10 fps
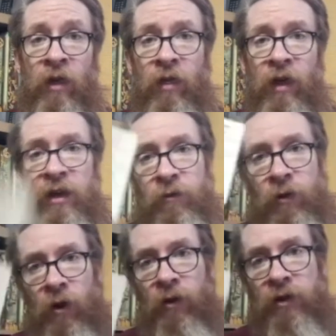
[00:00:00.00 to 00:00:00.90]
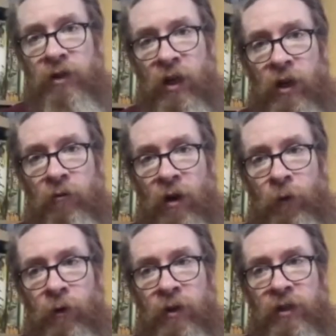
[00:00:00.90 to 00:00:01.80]
Then you've got the turn
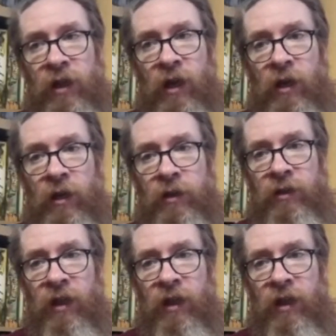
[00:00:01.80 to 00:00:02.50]
reference cards,